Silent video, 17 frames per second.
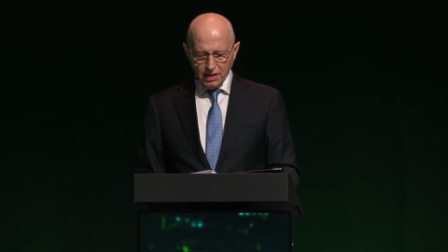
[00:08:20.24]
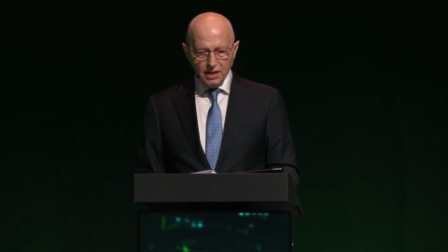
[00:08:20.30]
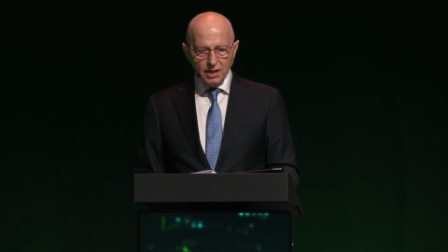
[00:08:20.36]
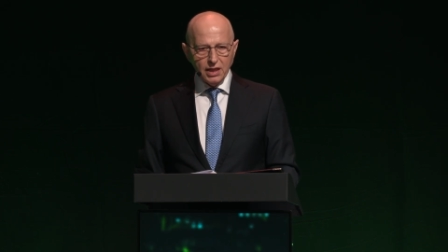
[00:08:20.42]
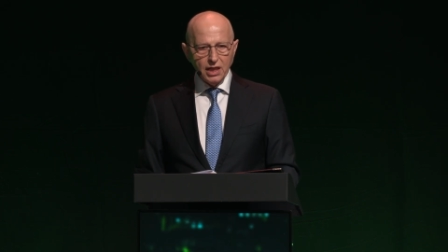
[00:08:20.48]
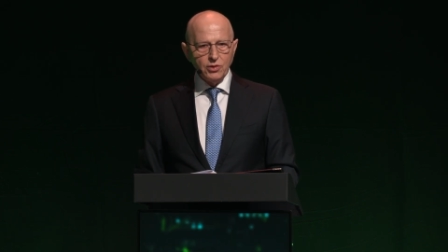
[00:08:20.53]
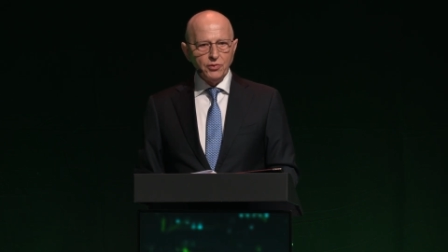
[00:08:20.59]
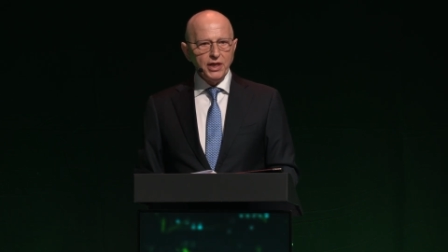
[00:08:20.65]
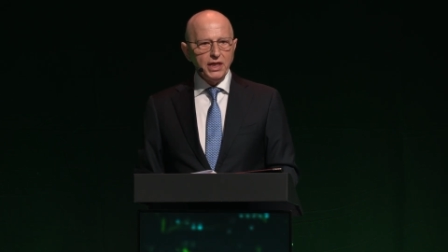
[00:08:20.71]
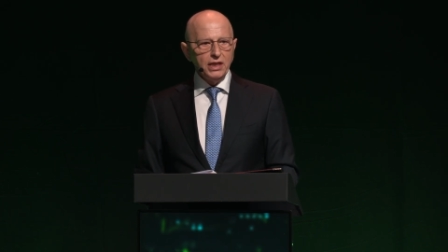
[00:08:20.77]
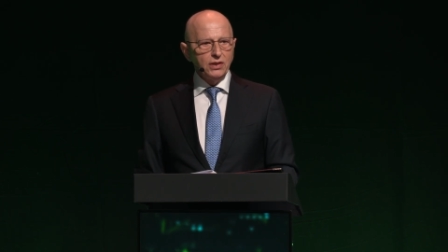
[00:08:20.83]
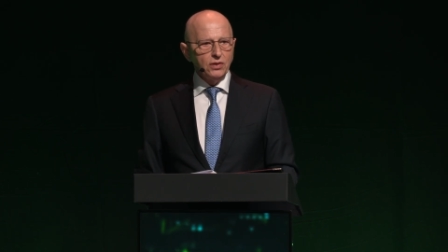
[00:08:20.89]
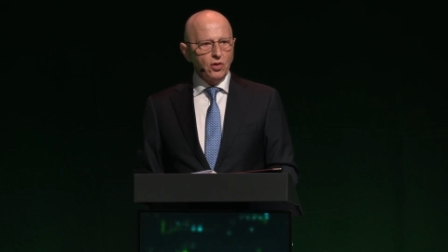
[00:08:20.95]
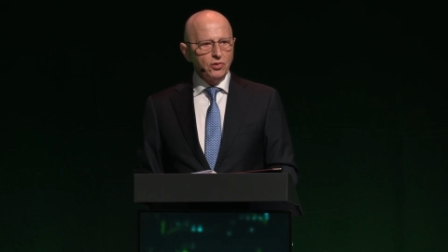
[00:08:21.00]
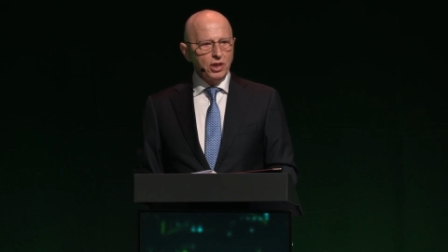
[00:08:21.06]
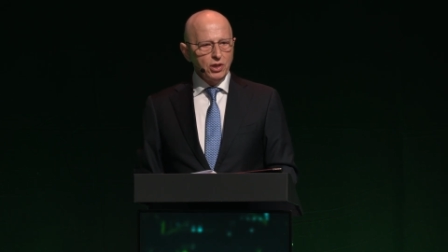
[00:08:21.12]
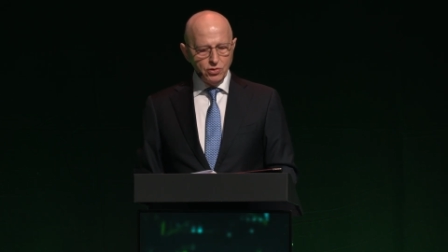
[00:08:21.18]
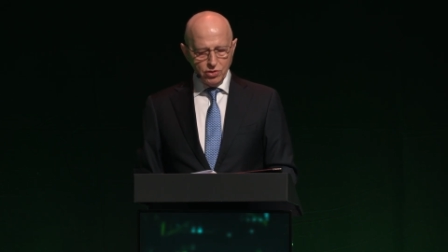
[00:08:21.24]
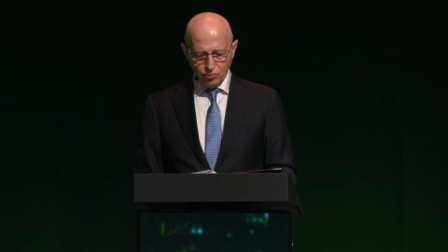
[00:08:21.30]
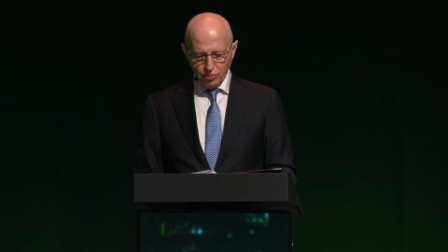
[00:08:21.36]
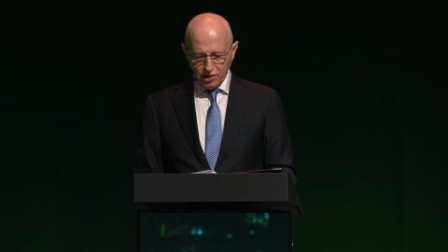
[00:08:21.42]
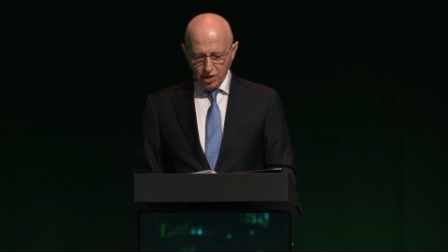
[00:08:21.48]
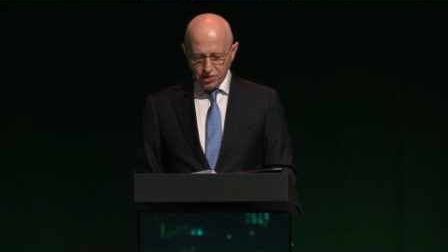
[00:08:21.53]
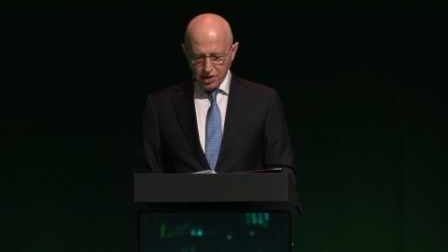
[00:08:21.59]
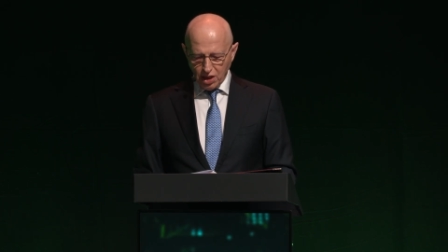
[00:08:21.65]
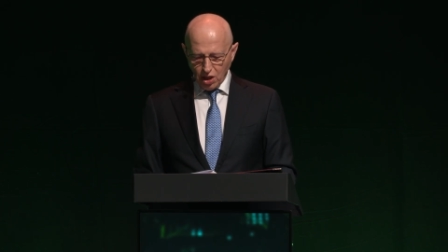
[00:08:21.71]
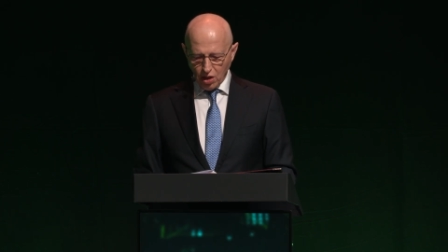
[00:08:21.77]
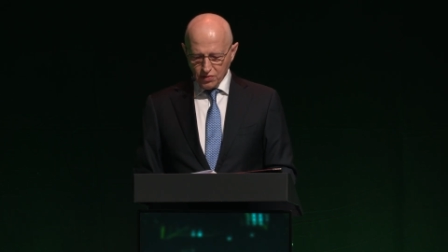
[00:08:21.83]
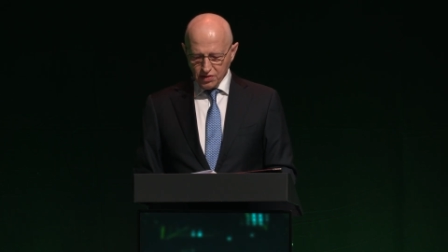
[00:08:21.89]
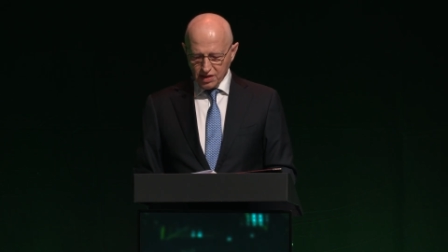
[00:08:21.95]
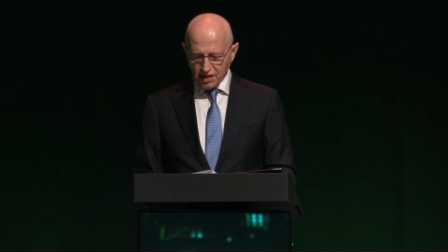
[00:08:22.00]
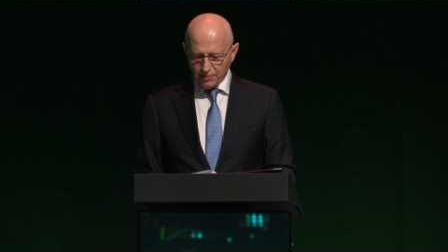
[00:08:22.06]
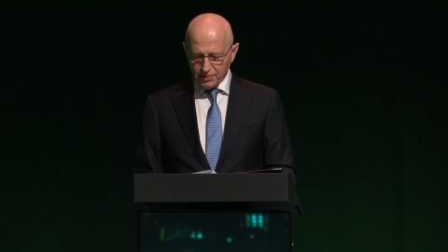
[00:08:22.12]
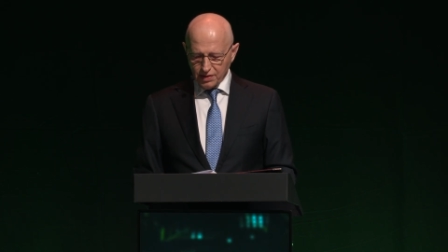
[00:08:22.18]
agreed on a new strategic
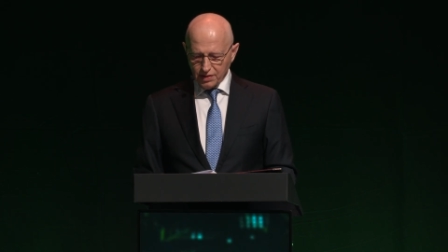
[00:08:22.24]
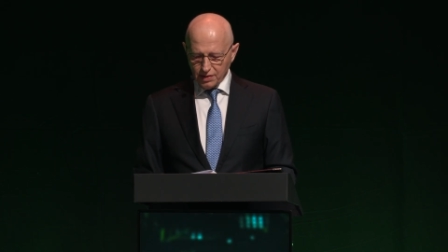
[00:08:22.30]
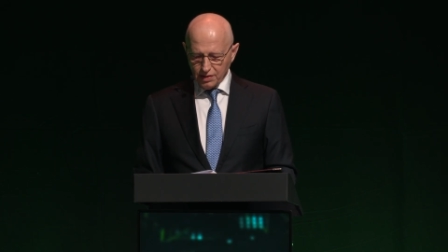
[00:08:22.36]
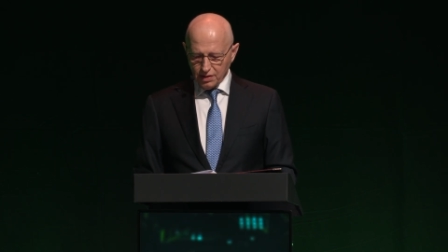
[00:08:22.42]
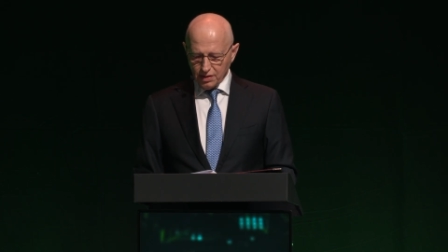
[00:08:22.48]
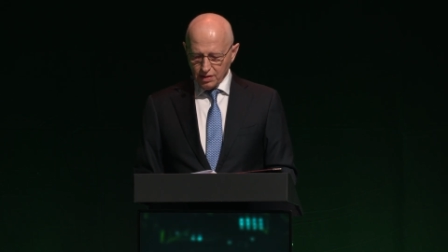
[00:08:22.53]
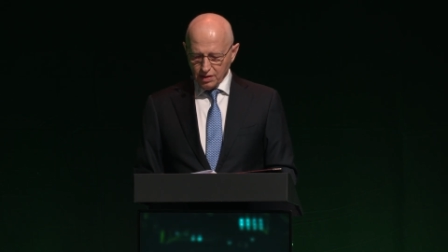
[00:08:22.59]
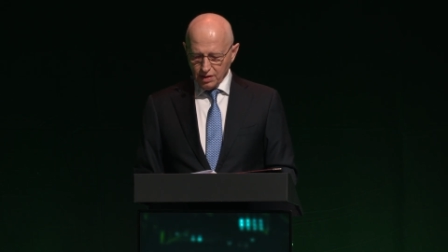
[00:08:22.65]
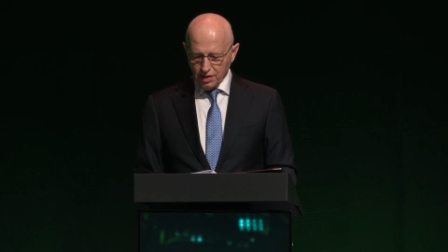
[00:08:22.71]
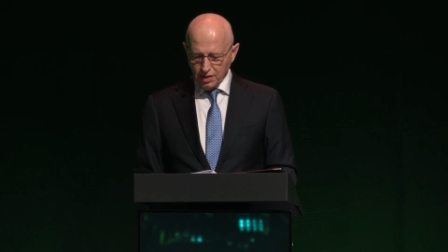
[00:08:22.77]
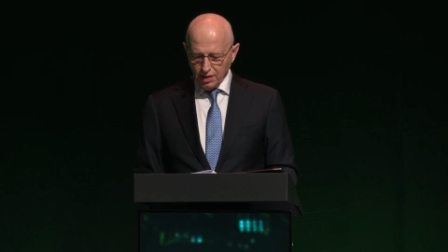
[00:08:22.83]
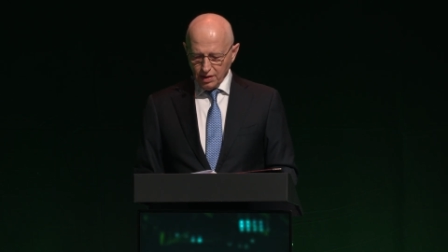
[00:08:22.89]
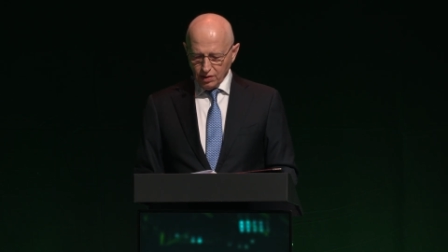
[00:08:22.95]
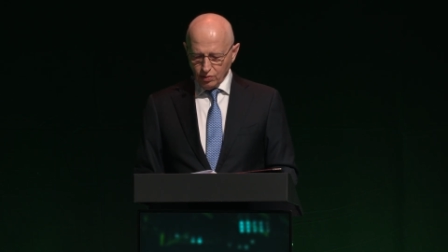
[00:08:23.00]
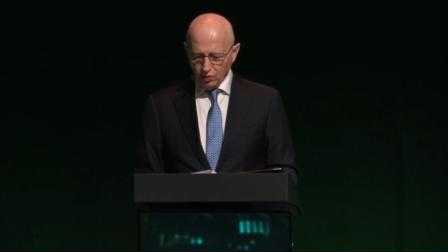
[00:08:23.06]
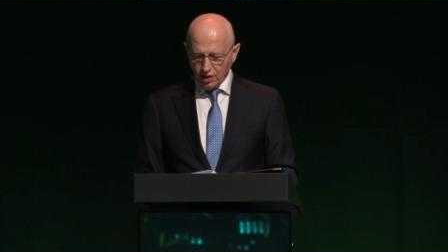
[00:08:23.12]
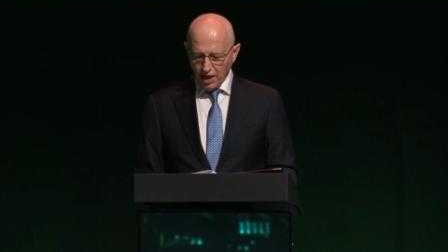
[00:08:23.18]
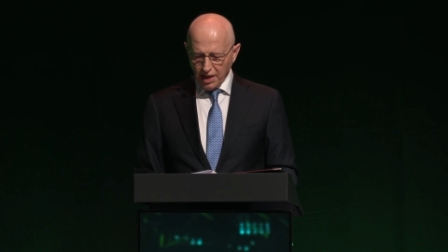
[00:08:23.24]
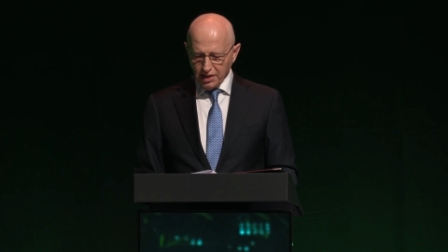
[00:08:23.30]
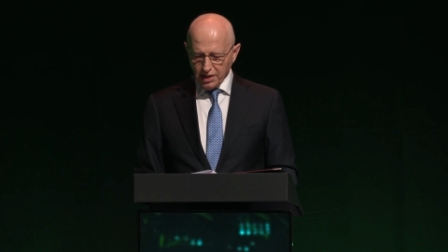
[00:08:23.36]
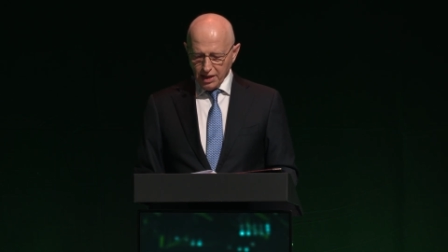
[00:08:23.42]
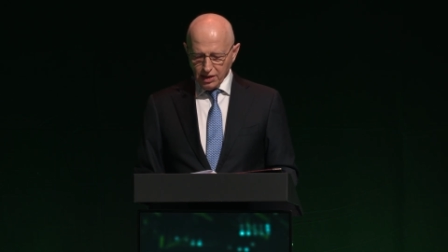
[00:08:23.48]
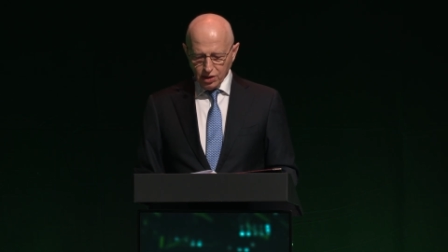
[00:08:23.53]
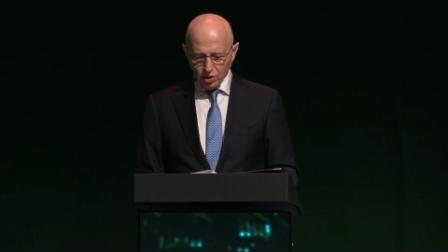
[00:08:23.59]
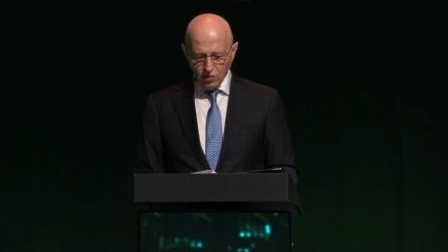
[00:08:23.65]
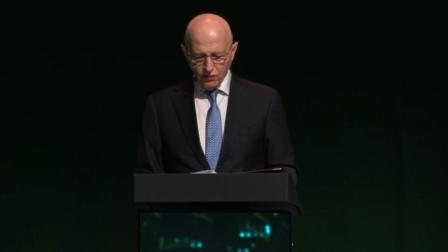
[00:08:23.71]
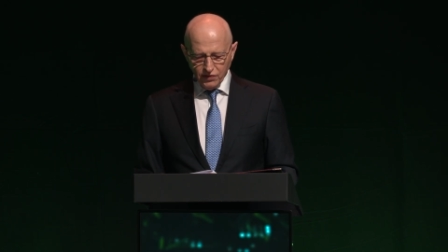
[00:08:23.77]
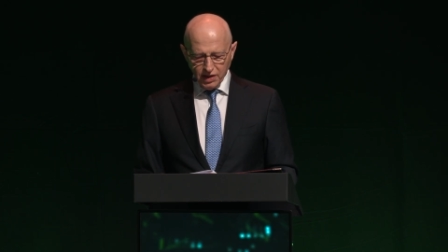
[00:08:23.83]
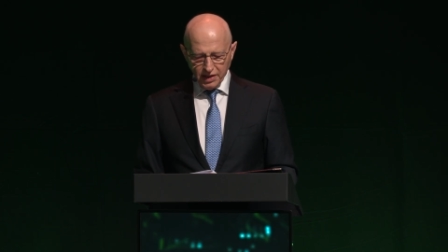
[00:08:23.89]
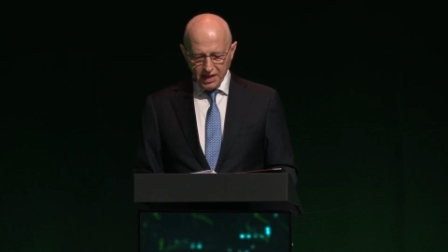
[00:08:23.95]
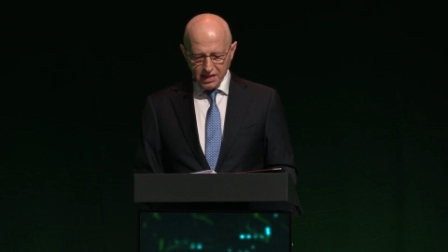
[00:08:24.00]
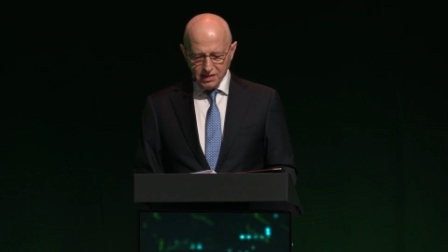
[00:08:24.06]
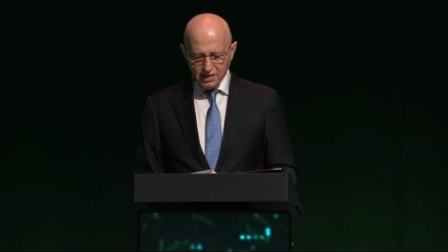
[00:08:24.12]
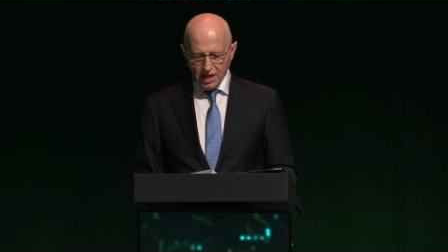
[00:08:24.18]
concept to guide NATO over the
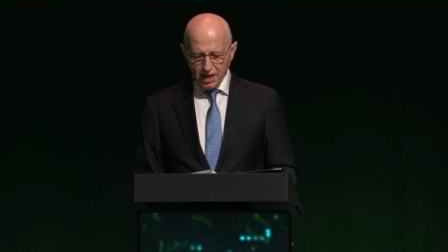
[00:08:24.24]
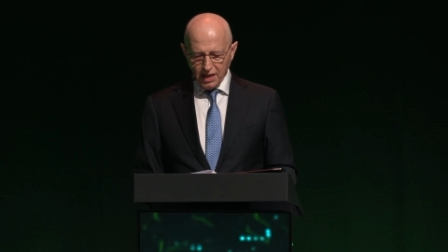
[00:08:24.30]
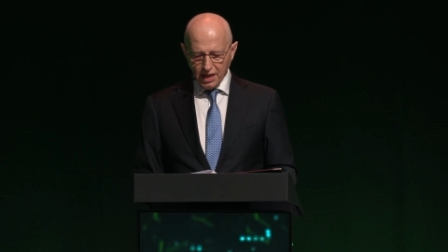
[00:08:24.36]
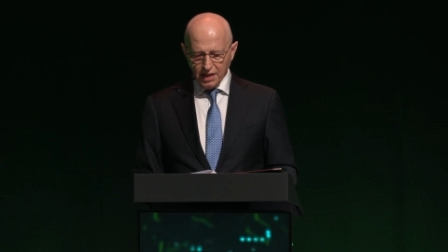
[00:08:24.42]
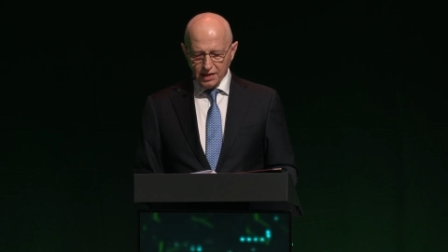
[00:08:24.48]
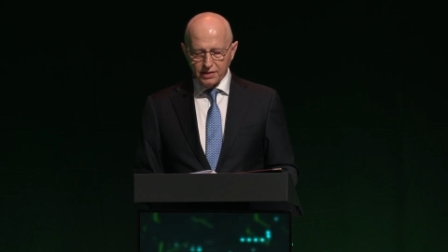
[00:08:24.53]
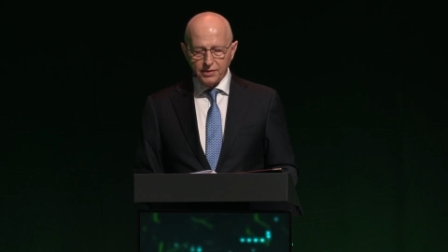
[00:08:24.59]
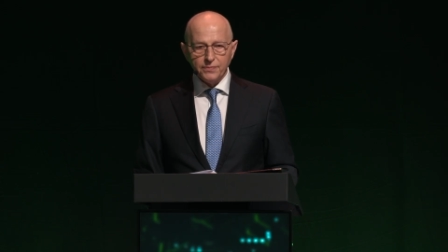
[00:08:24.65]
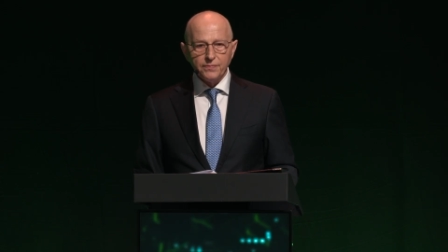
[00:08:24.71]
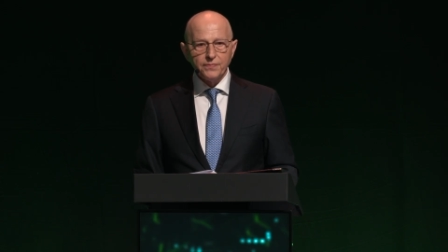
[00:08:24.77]
next decade.